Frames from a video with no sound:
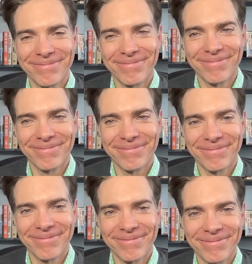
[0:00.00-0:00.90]

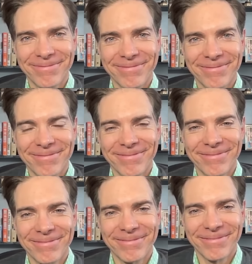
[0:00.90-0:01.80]

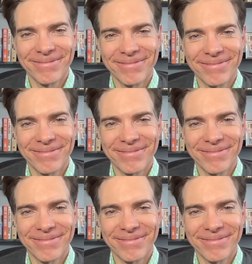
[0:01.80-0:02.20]
No words are spoken by the person on screen.